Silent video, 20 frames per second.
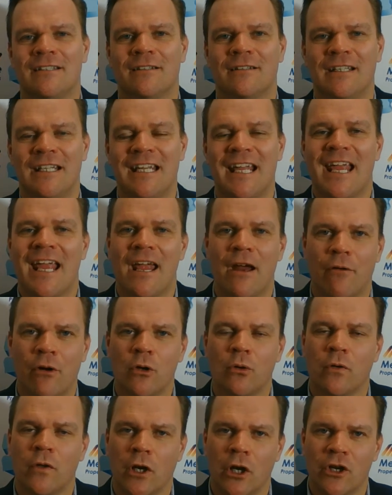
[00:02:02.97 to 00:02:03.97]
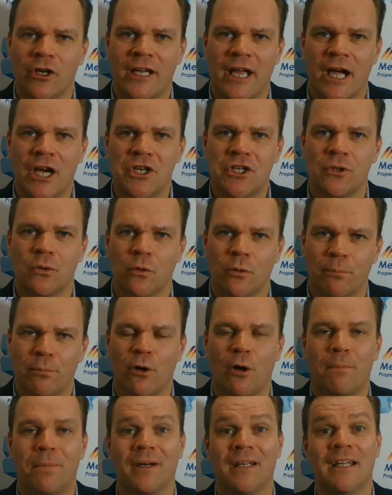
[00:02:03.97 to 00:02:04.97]
to the area or the location or the
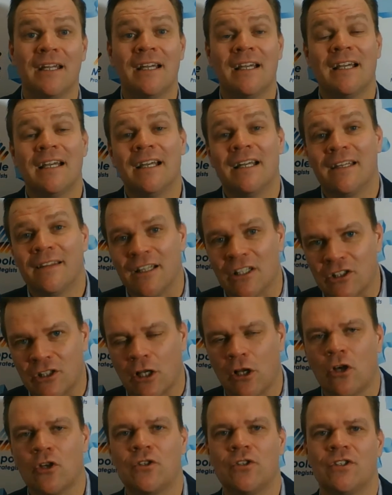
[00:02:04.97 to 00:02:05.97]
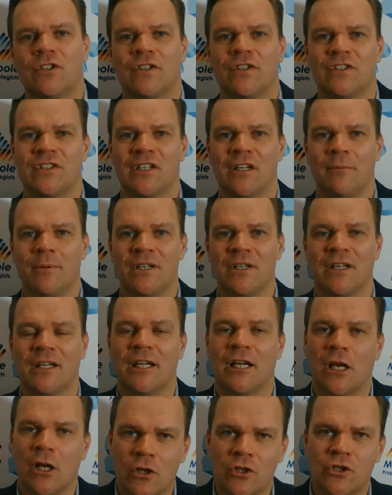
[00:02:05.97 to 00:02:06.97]
property that's closer to the
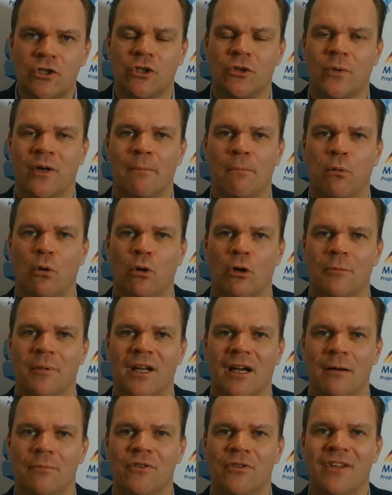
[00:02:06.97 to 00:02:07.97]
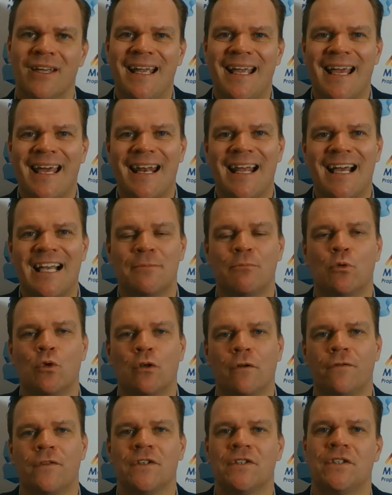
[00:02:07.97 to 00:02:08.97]
CBD, closer to our employment hubs, and has
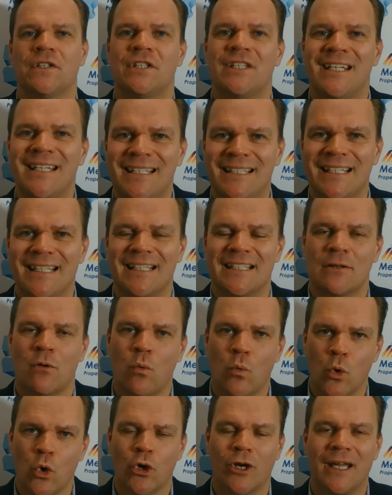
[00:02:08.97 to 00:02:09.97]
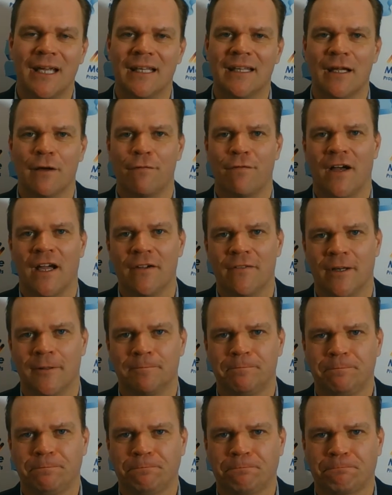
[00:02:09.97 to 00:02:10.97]
more of the statistics working in their favour.
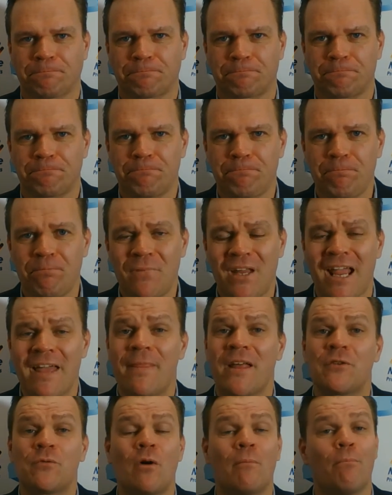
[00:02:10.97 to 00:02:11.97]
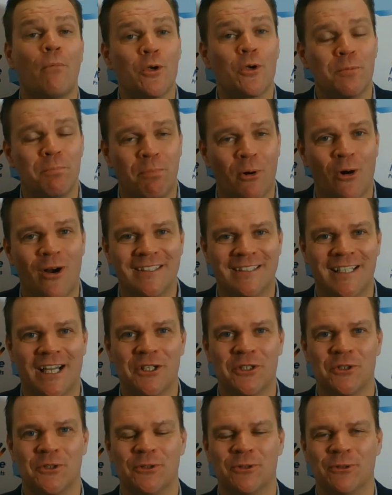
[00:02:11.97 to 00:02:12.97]
And that's what most buyer's
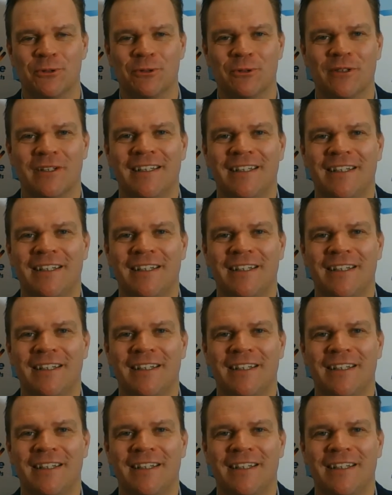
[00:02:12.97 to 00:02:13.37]
agents do.